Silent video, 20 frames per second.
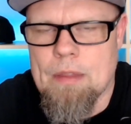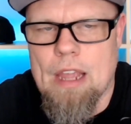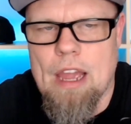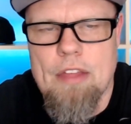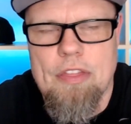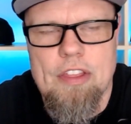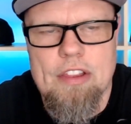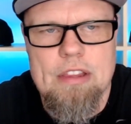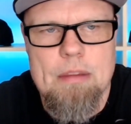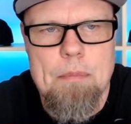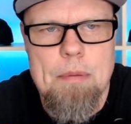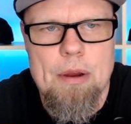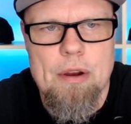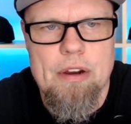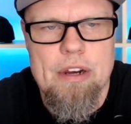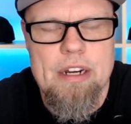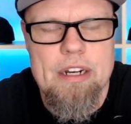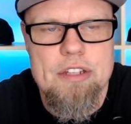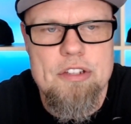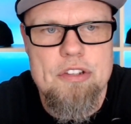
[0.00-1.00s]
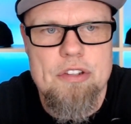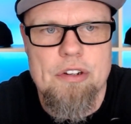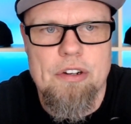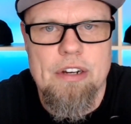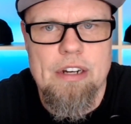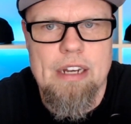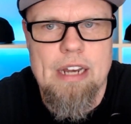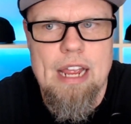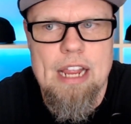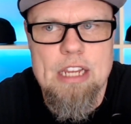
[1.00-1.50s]
I think the period is
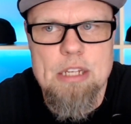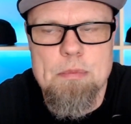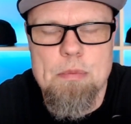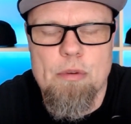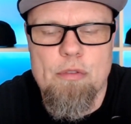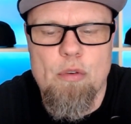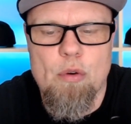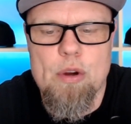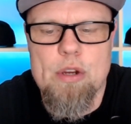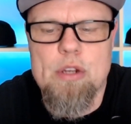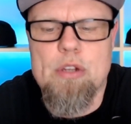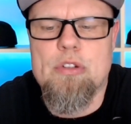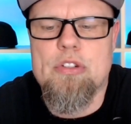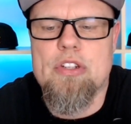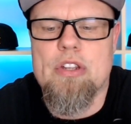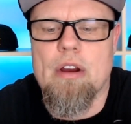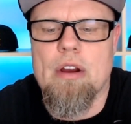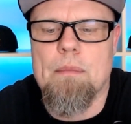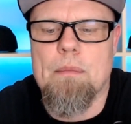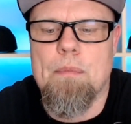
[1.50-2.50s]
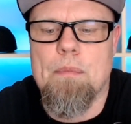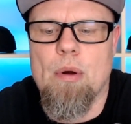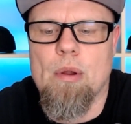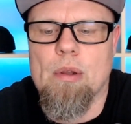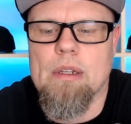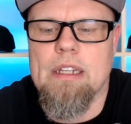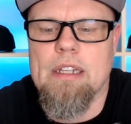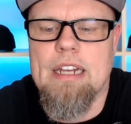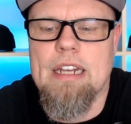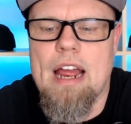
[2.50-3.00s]
30 days before you start
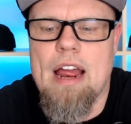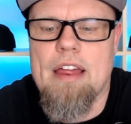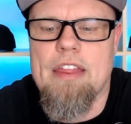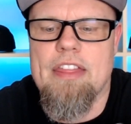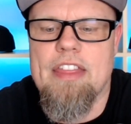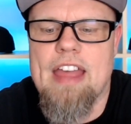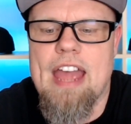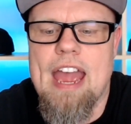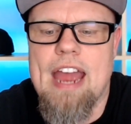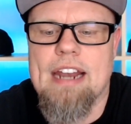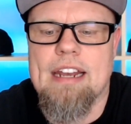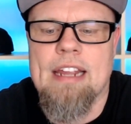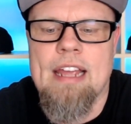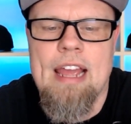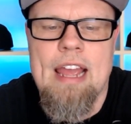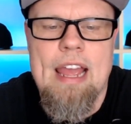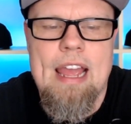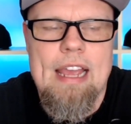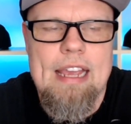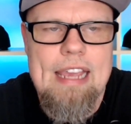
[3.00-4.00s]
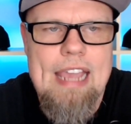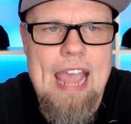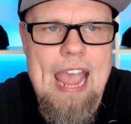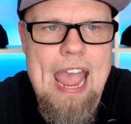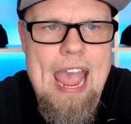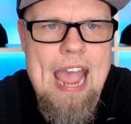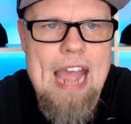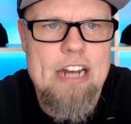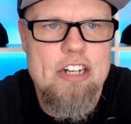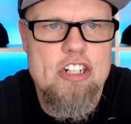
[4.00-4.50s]
pulling that
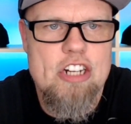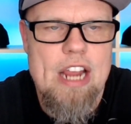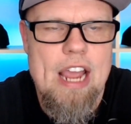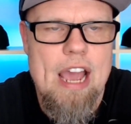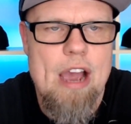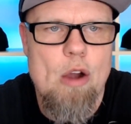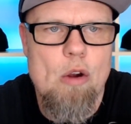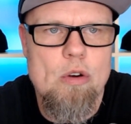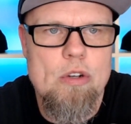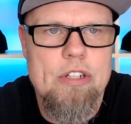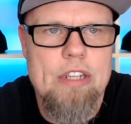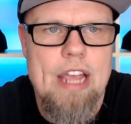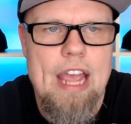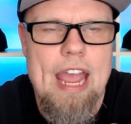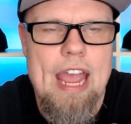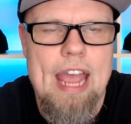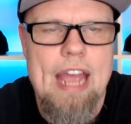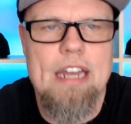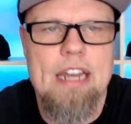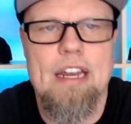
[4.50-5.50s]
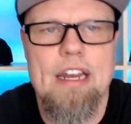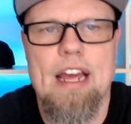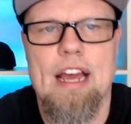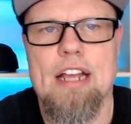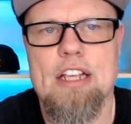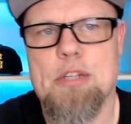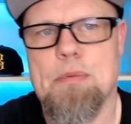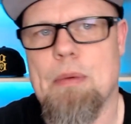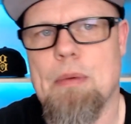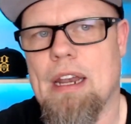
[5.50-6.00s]
cash out and
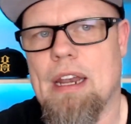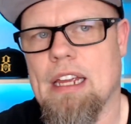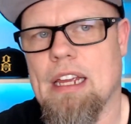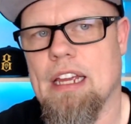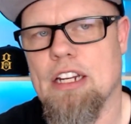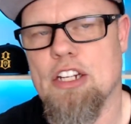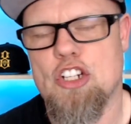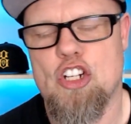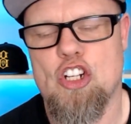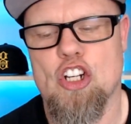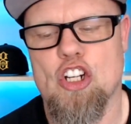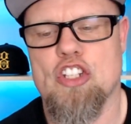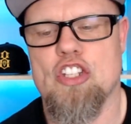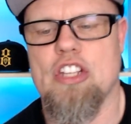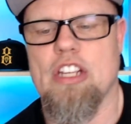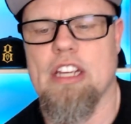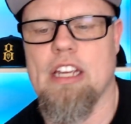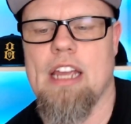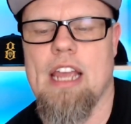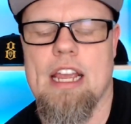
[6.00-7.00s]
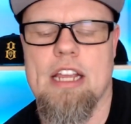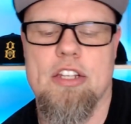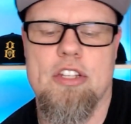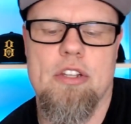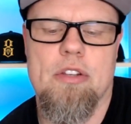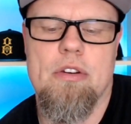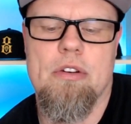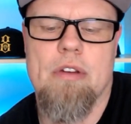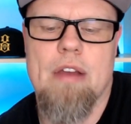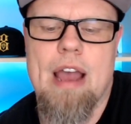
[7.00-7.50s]
spending it, just in case
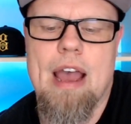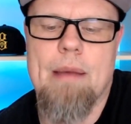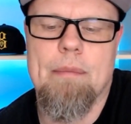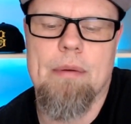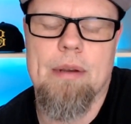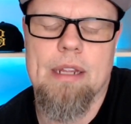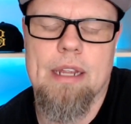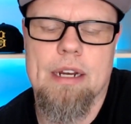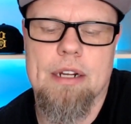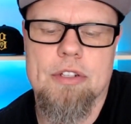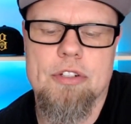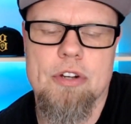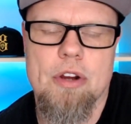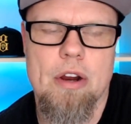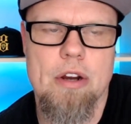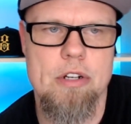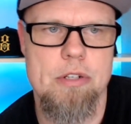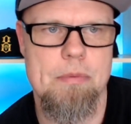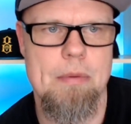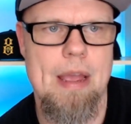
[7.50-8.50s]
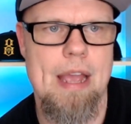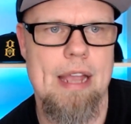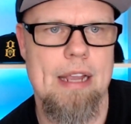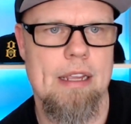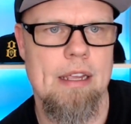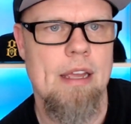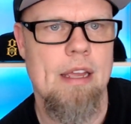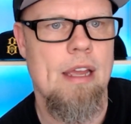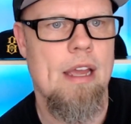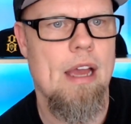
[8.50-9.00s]
you do happen to get a chargeback.
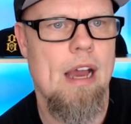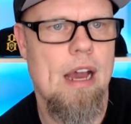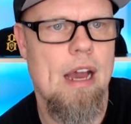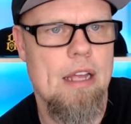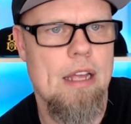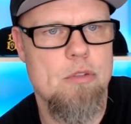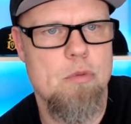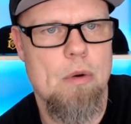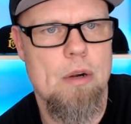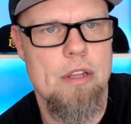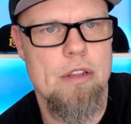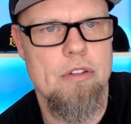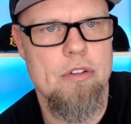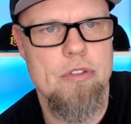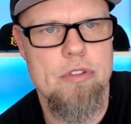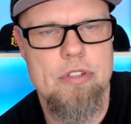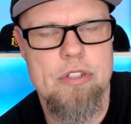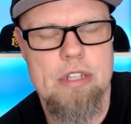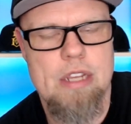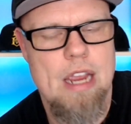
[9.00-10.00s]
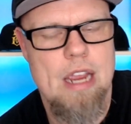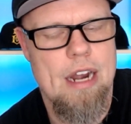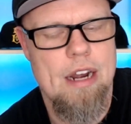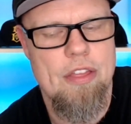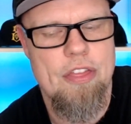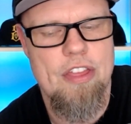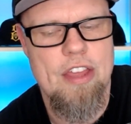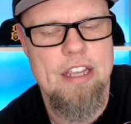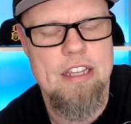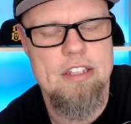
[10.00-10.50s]
It's one of those kind
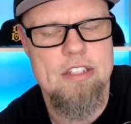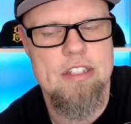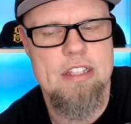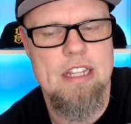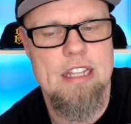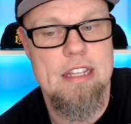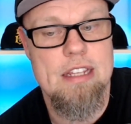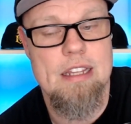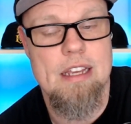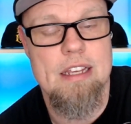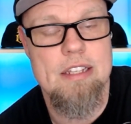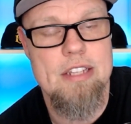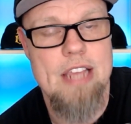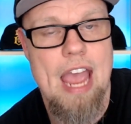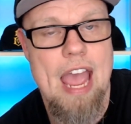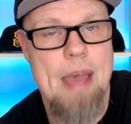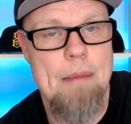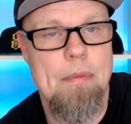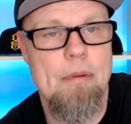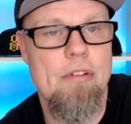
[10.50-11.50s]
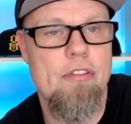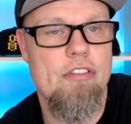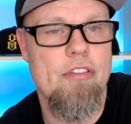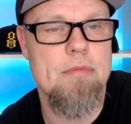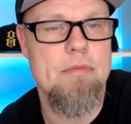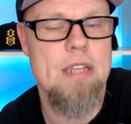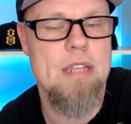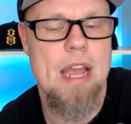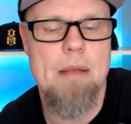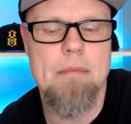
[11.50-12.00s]
of things that does happen
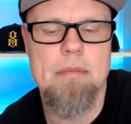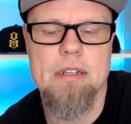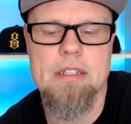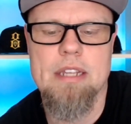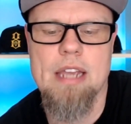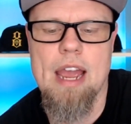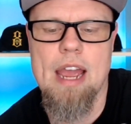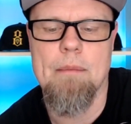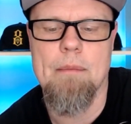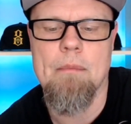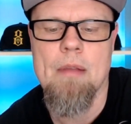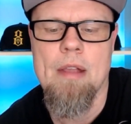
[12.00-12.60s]
from time to time.